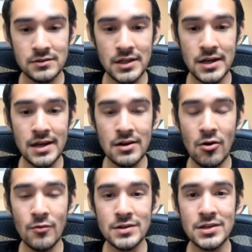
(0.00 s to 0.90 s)
ain't
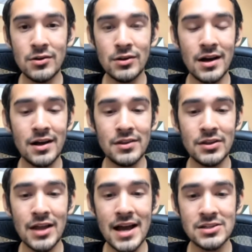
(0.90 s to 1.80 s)
over till
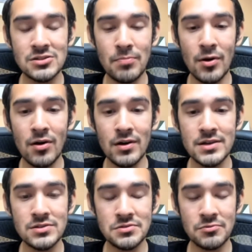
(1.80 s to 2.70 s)
the last ball
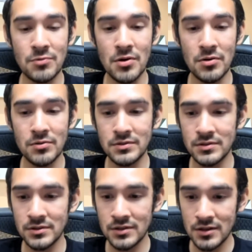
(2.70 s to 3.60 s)
is thrown,
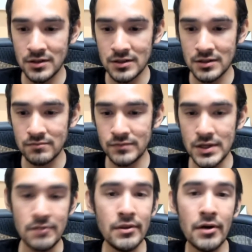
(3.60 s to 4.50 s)

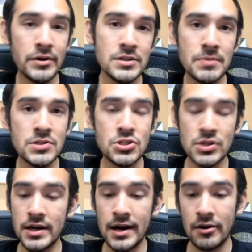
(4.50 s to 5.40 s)
even though he's been
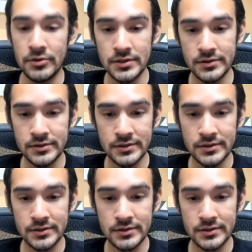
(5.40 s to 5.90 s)
shut out.